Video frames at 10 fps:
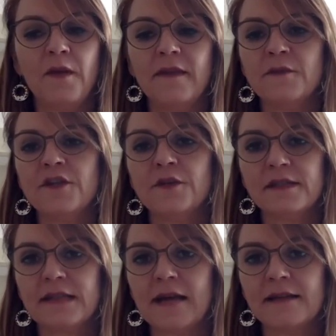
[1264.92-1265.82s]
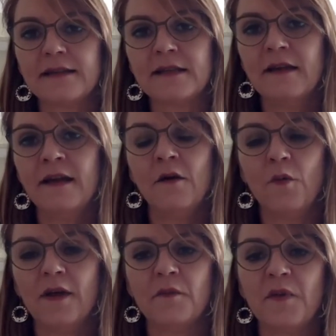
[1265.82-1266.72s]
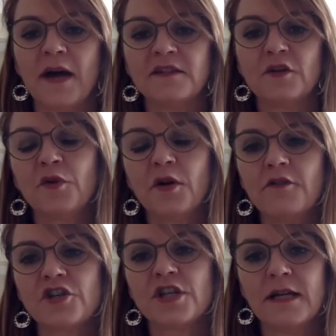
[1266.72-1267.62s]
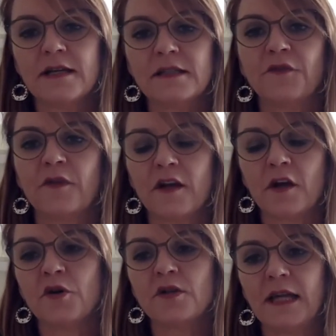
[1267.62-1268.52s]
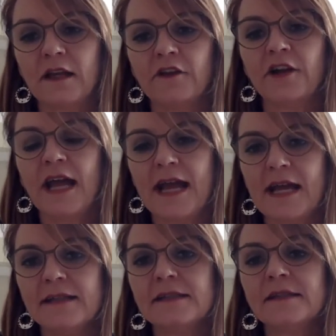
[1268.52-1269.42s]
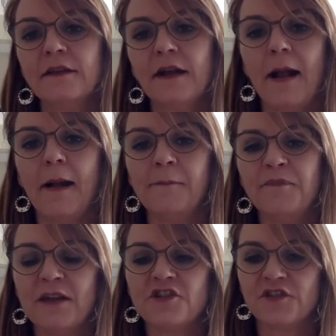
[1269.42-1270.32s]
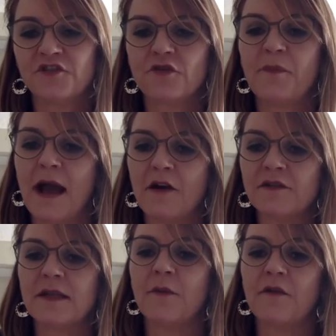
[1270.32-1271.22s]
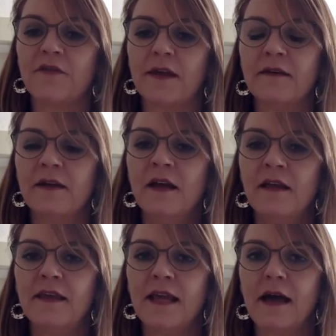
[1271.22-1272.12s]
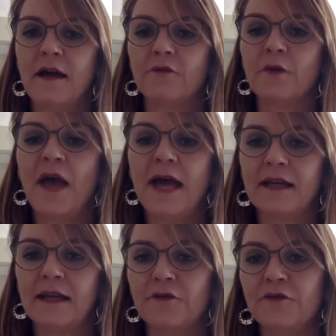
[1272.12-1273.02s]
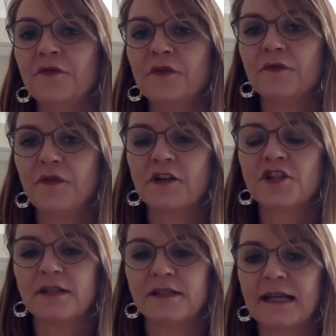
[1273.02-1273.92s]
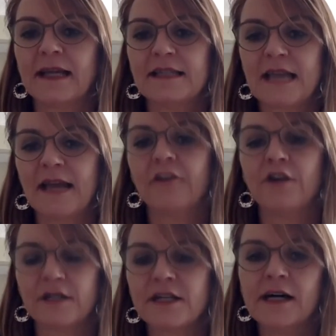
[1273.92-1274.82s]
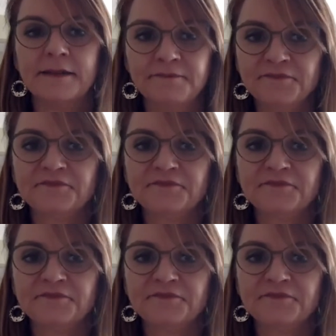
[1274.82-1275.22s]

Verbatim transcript: them to assess what the best approach is for their particular case, um, and just stripping out some of the the uh, repetitive functions that can take a long time.